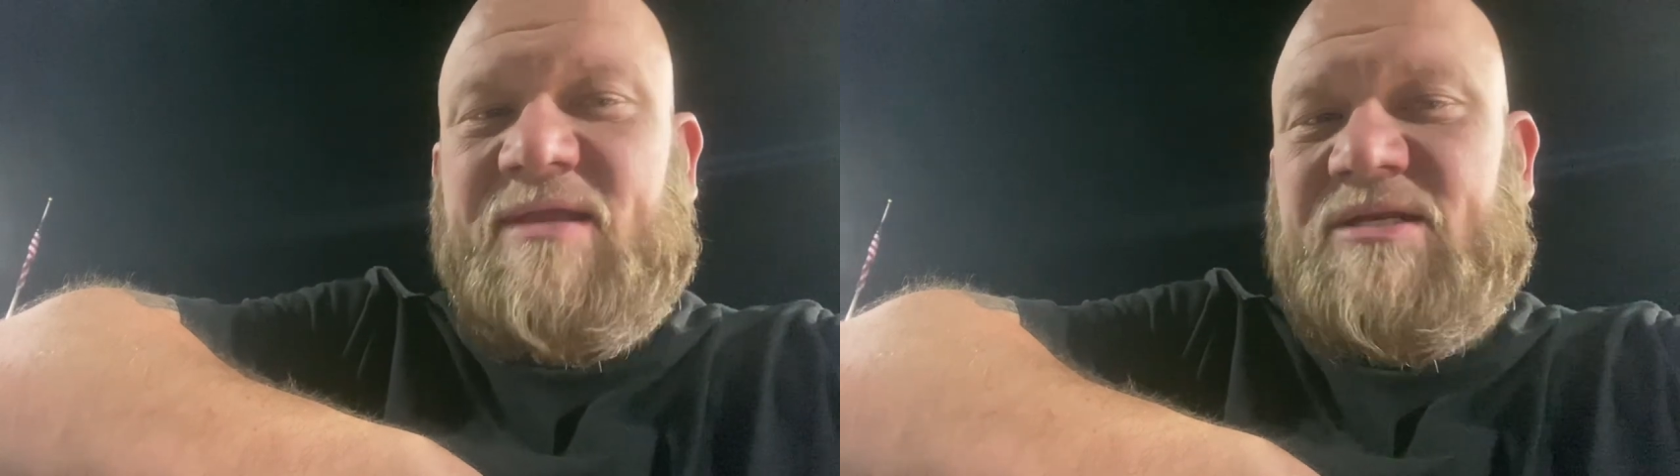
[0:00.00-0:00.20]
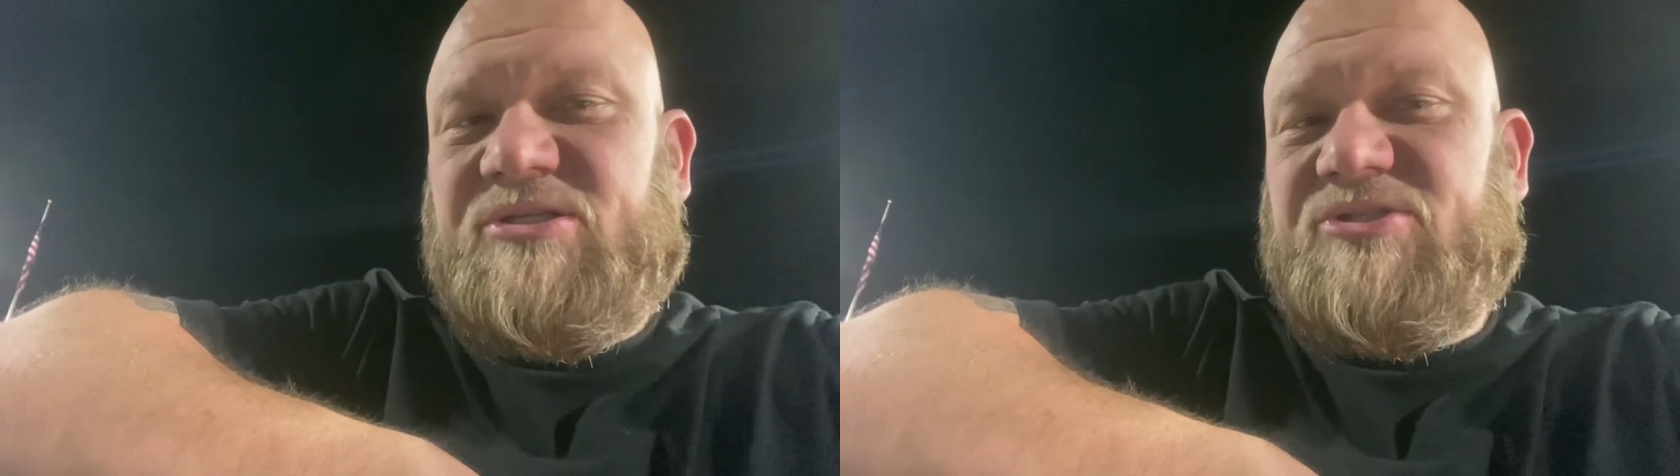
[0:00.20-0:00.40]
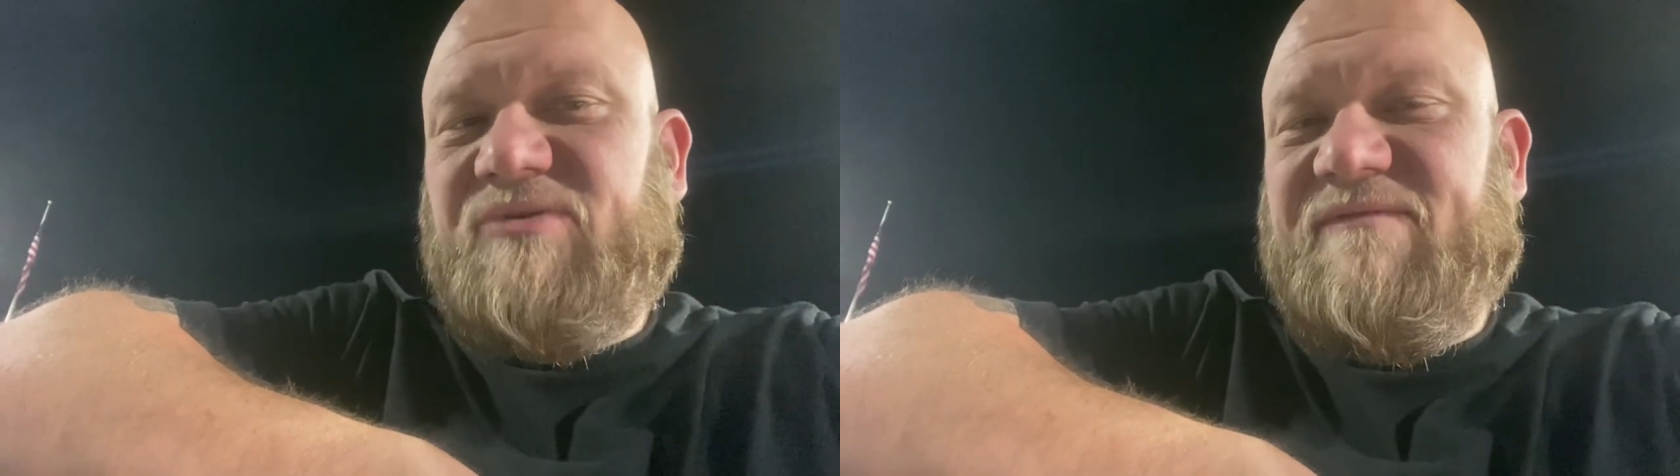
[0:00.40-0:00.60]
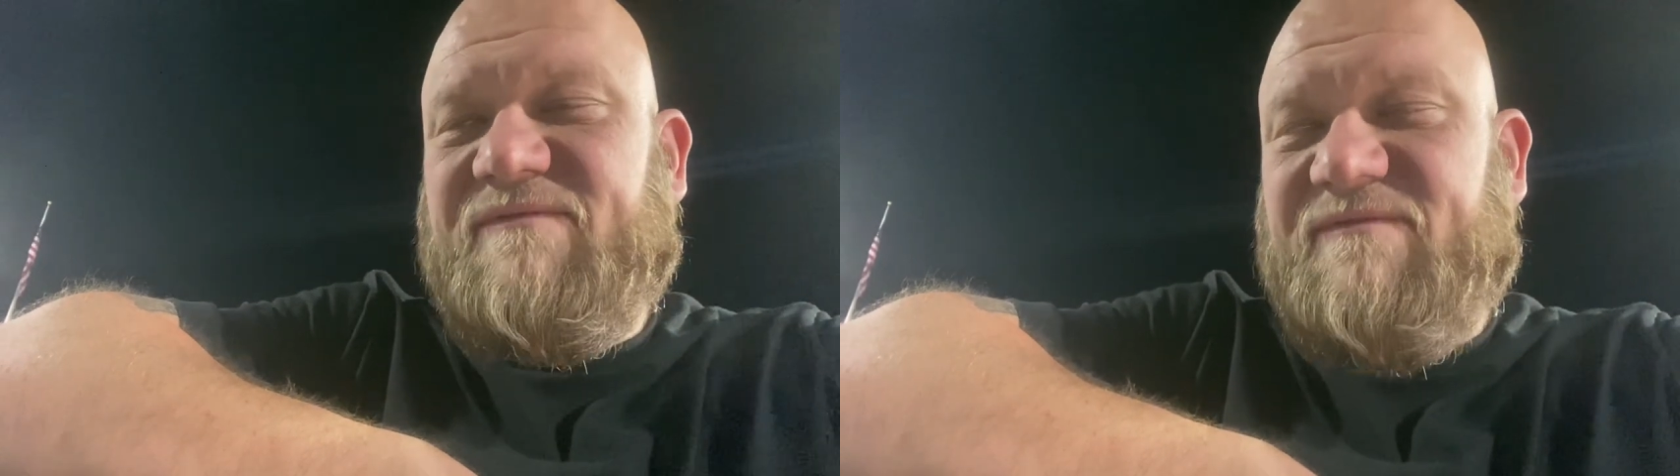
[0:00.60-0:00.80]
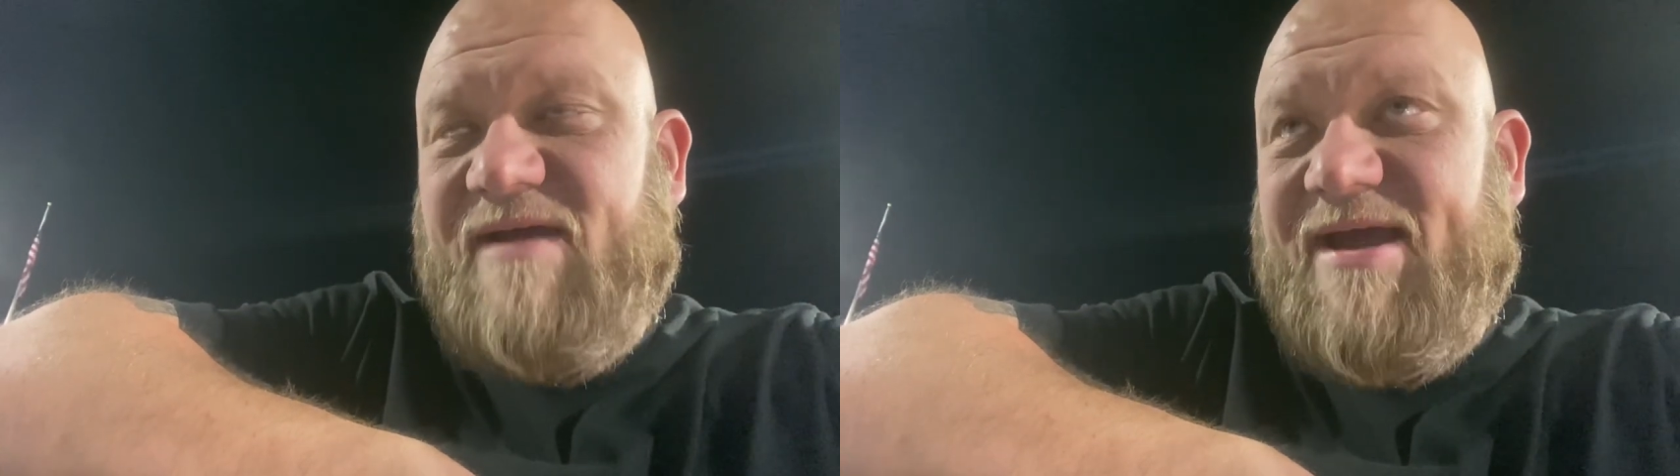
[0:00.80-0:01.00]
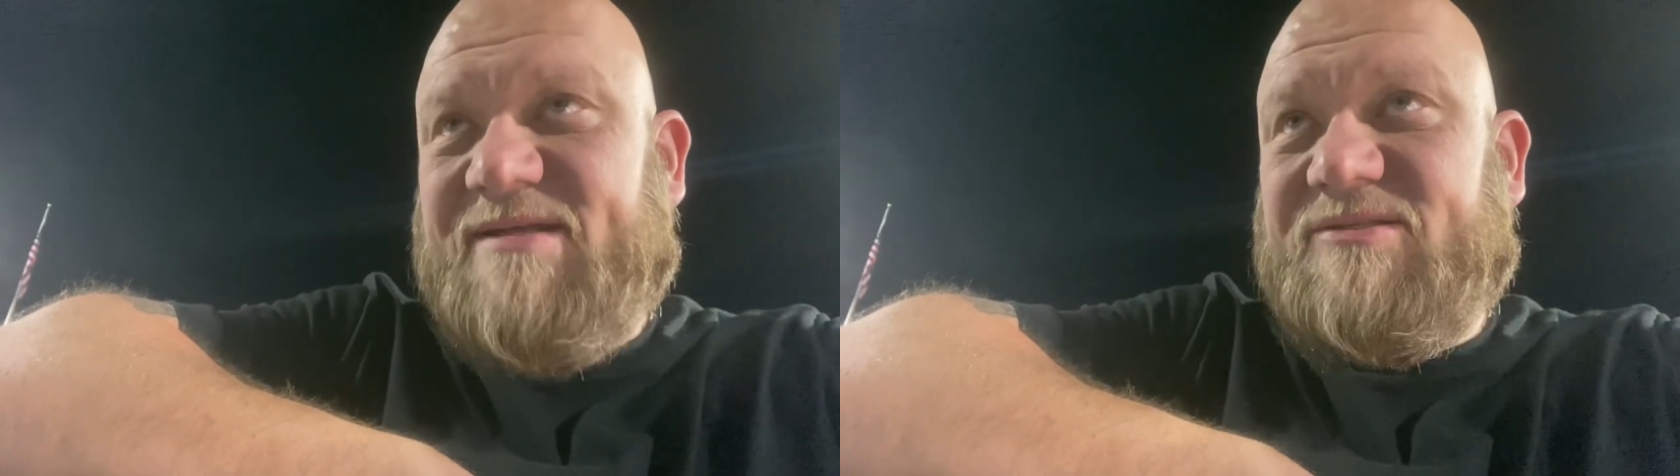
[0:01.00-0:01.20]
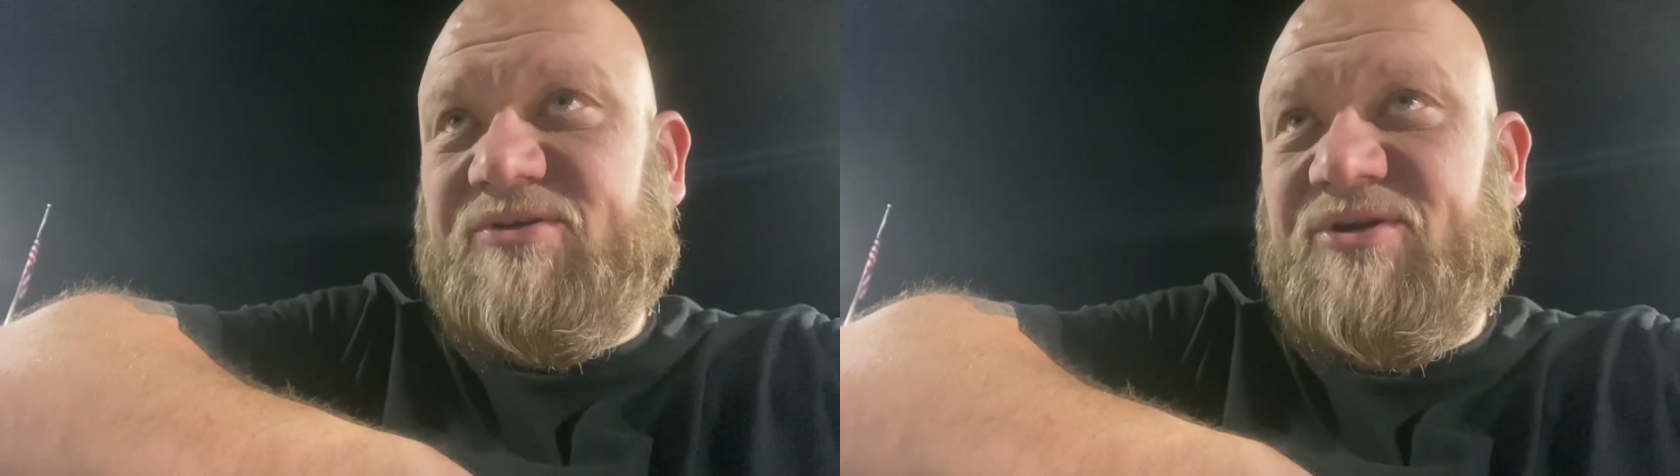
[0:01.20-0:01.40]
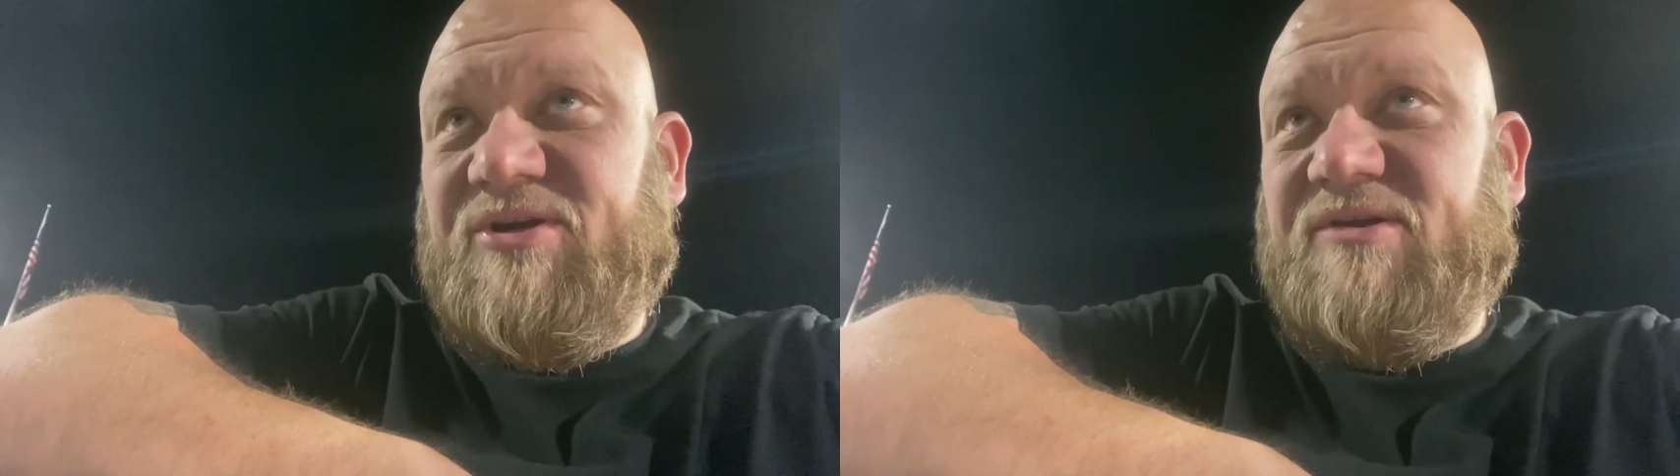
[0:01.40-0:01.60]
industry
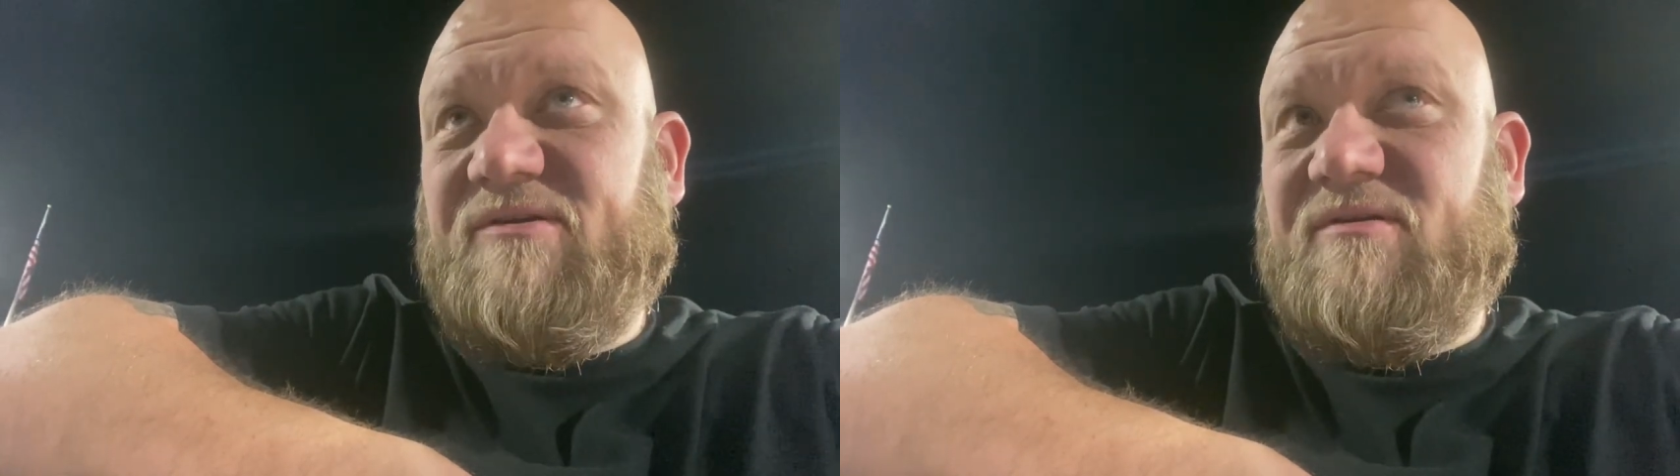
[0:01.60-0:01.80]
faster